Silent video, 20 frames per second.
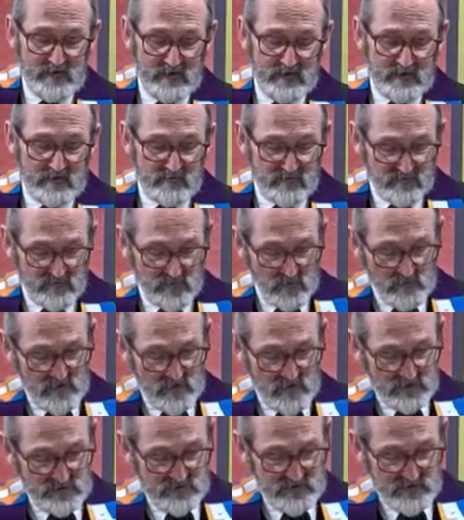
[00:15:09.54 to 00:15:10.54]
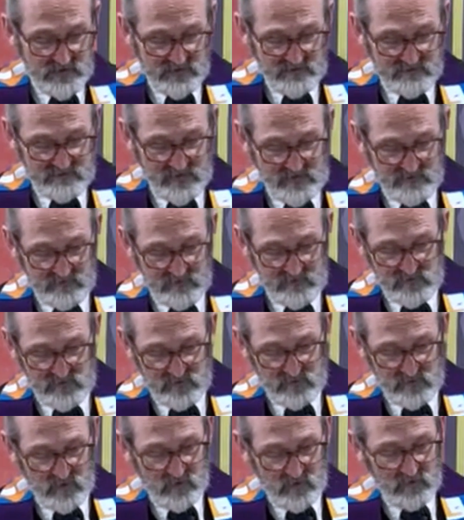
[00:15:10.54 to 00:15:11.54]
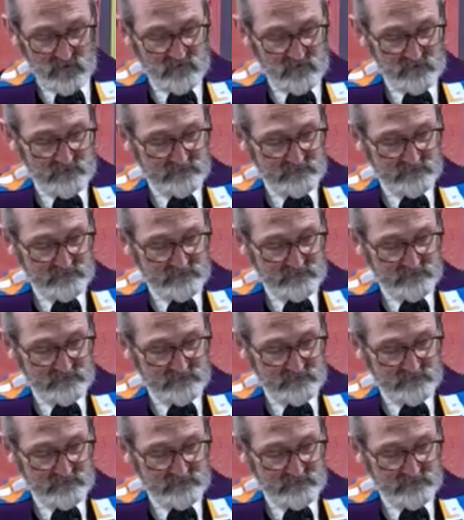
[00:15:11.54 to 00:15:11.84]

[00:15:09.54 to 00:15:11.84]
There is so much that is out of control.